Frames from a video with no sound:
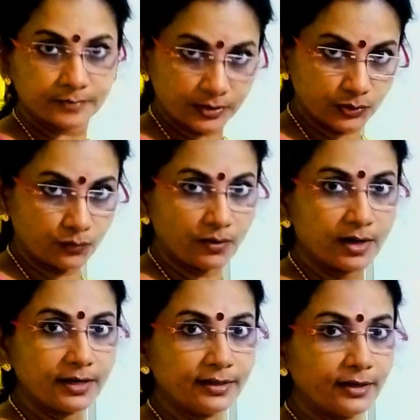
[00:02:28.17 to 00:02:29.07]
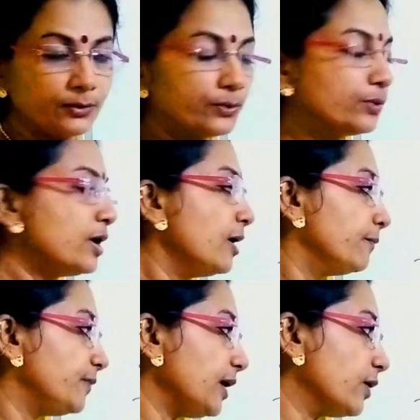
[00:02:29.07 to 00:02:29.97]
So, what did they do?
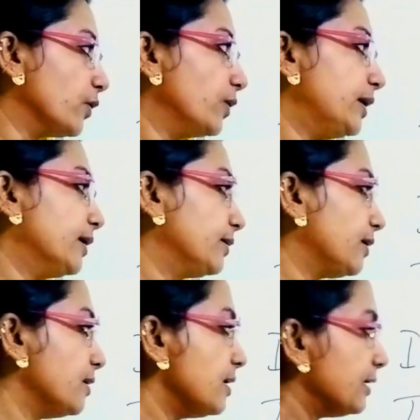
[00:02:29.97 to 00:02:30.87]
They called the